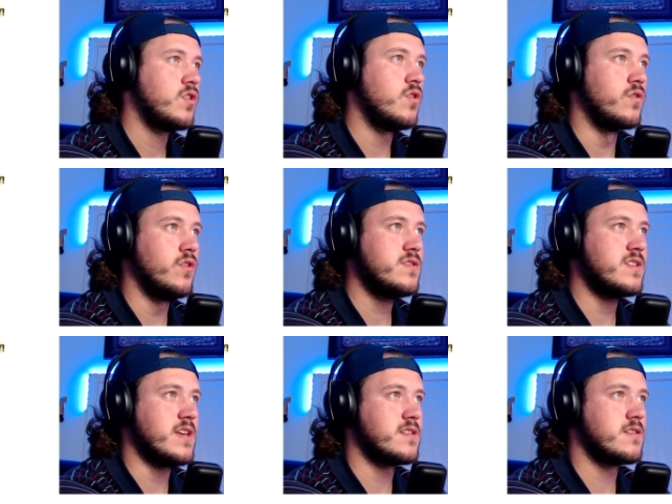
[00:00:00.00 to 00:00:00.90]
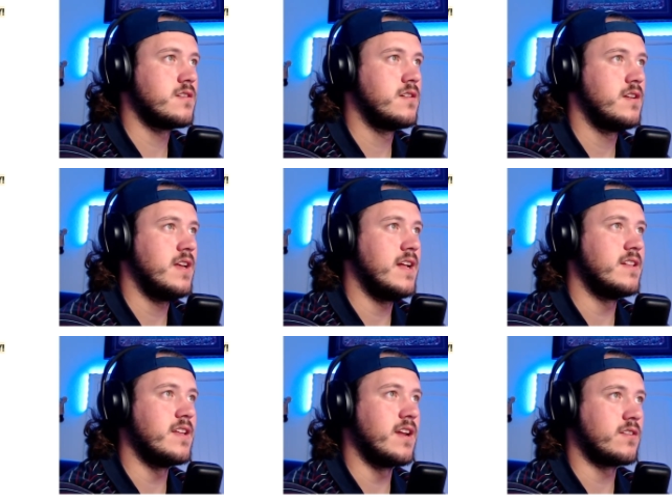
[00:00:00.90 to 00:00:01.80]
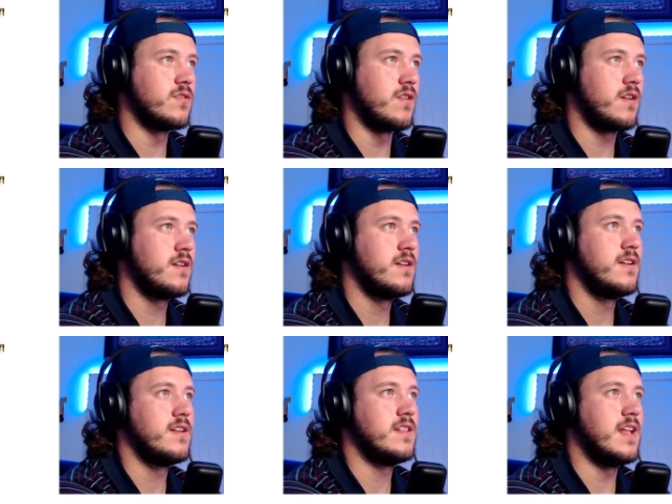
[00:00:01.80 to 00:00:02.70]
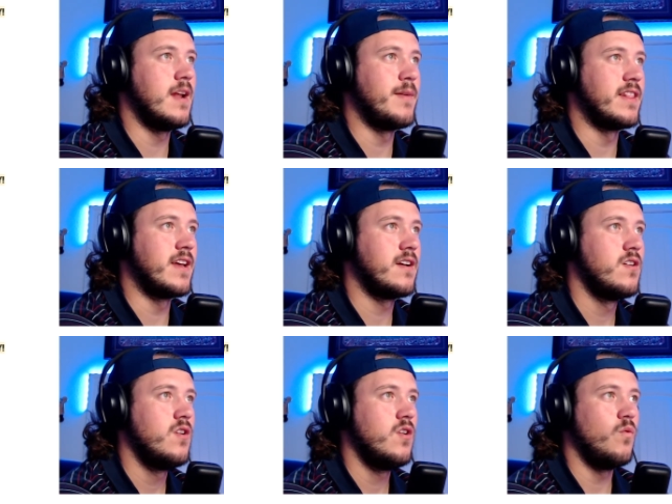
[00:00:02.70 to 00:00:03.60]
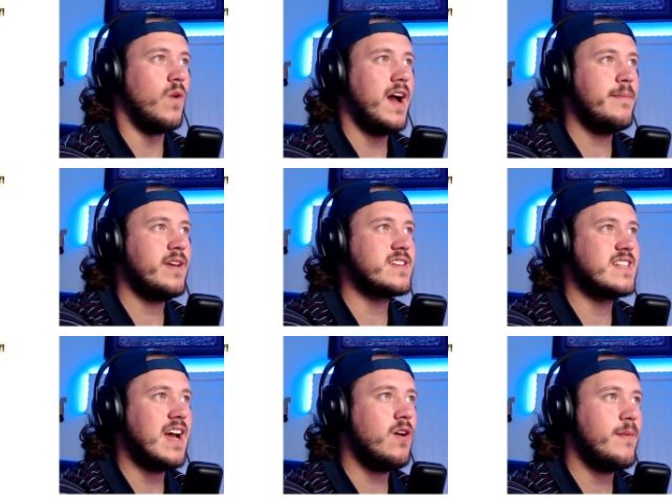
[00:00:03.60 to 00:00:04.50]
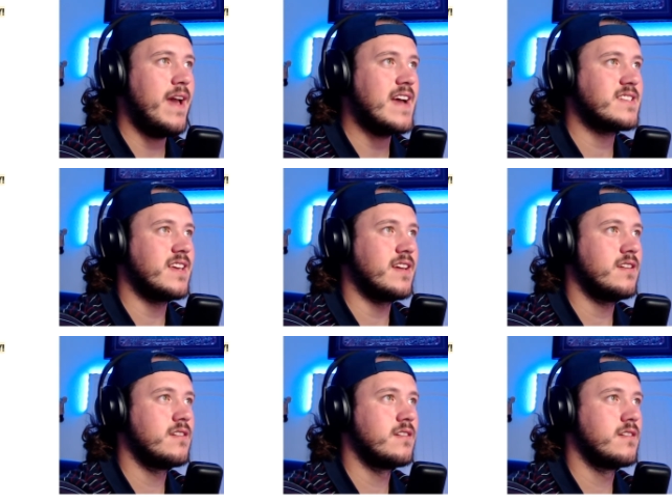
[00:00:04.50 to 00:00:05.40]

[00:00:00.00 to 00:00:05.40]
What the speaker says: ¿Conoces el director de la banda? Why? Because now I'm asking,